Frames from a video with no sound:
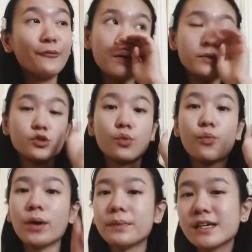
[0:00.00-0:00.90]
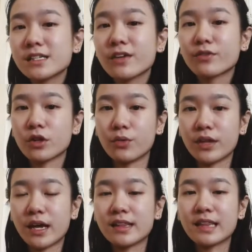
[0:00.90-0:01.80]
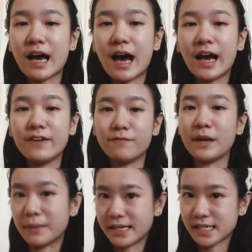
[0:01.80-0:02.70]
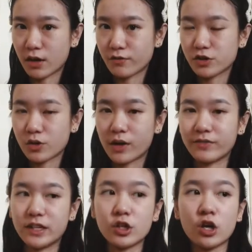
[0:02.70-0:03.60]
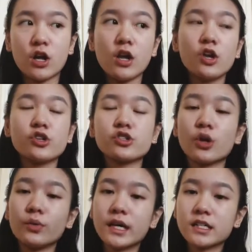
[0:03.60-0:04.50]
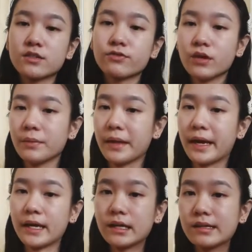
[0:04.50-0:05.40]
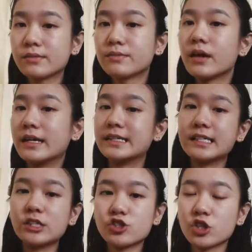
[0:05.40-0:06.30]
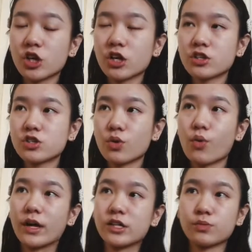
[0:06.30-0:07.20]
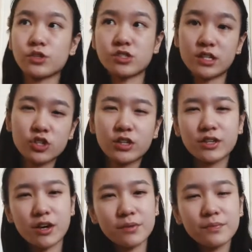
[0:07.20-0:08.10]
There's one piece of clothing that I made myself. So I've either sewn it from like a t-shirt or I switch stitch it, you know?